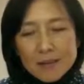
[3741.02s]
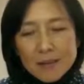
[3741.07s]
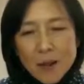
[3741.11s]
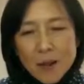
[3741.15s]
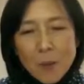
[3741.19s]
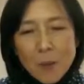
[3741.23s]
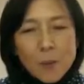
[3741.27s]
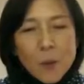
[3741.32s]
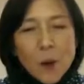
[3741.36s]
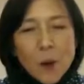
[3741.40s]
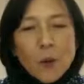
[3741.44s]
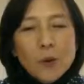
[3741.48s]

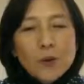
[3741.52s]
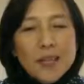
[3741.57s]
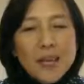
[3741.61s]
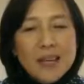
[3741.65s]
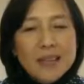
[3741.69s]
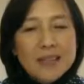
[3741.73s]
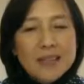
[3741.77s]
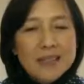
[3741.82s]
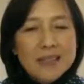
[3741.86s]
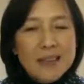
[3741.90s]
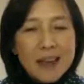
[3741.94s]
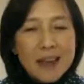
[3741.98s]

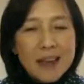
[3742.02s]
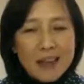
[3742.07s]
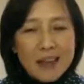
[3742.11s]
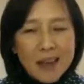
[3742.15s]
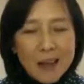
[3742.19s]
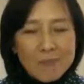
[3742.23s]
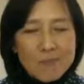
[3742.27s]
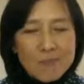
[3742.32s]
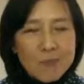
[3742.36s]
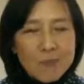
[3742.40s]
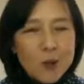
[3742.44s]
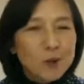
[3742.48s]
components that
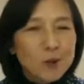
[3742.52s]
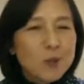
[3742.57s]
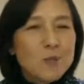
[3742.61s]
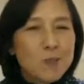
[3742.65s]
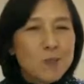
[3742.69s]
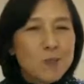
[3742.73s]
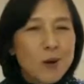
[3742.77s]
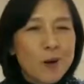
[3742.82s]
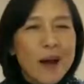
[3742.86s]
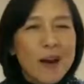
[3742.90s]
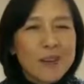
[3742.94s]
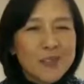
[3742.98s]
I'm
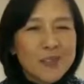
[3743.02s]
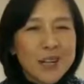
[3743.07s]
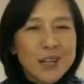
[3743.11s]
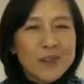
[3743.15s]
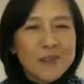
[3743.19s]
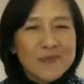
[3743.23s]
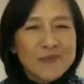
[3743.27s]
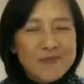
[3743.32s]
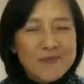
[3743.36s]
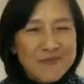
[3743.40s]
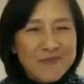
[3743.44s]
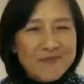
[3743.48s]
most proud
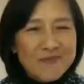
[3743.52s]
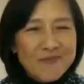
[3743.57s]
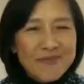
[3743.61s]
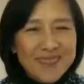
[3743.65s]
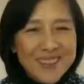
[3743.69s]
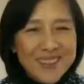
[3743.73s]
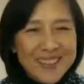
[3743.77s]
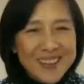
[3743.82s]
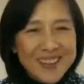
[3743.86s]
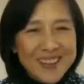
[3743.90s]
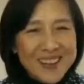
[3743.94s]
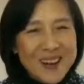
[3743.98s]

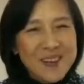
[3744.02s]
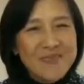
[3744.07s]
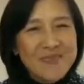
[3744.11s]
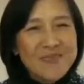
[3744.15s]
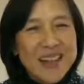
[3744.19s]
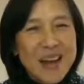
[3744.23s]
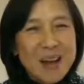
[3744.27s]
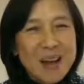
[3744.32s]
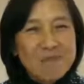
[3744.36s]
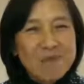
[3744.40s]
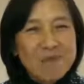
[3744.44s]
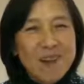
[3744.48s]
of
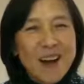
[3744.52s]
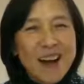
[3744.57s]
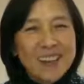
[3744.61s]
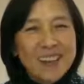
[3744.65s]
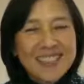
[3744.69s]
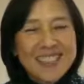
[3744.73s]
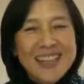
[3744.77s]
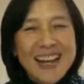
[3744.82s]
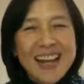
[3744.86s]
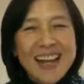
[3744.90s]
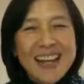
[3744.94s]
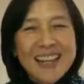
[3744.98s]
that
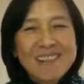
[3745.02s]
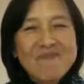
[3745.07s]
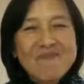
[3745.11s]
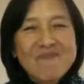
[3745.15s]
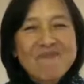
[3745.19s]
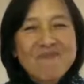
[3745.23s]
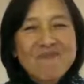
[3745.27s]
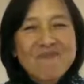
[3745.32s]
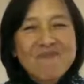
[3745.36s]
project.